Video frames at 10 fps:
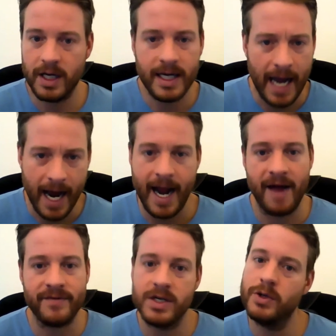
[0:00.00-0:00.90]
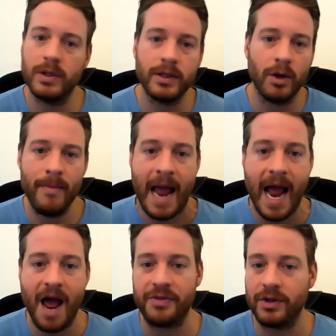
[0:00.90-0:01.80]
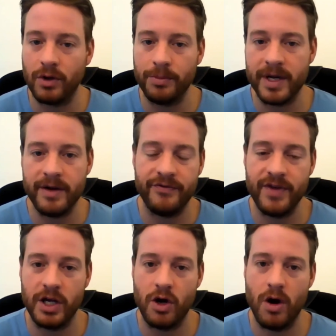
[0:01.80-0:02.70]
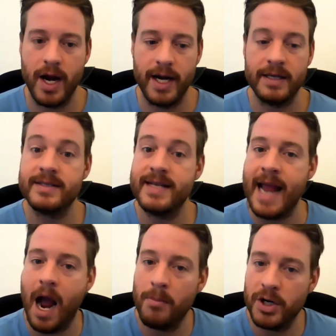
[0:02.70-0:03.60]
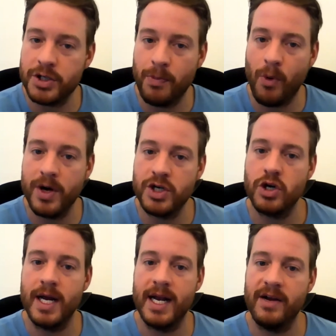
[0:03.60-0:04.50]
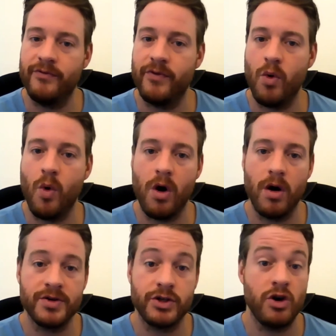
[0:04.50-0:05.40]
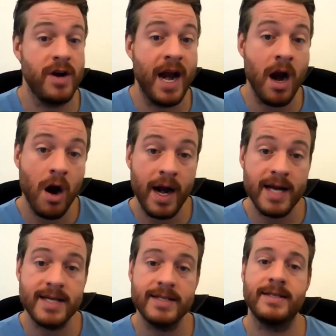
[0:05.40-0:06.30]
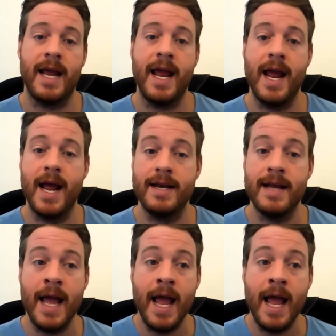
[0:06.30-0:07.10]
kind of have to do a little math, a little bit of figuring, see how much points you're getting for certain areas and